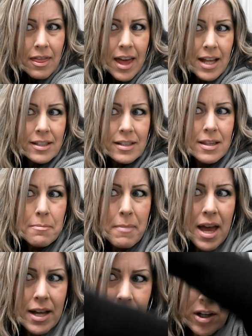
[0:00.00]
That's the
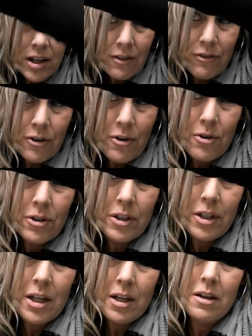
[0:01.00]
magic for
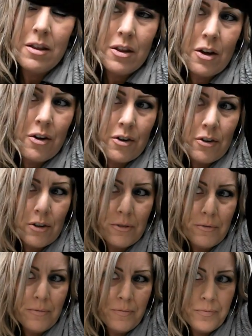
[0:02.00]
holding the
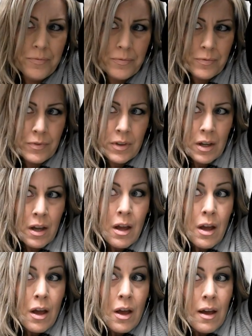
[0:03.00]
curl.
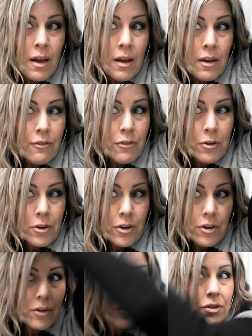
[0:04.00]

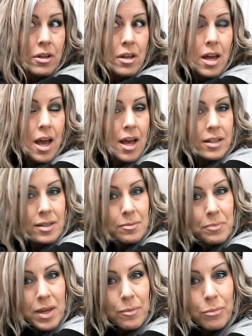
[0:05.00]
For us
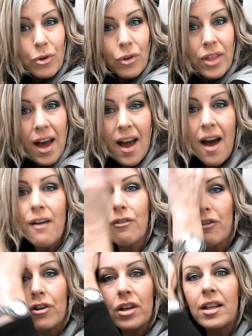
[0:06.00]
people that have
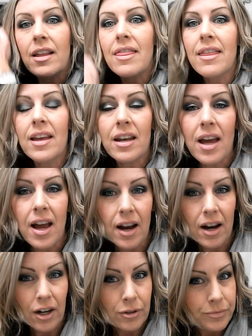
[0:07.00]
really thin
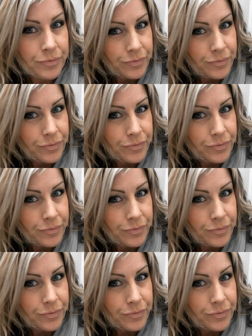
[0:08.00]
hair.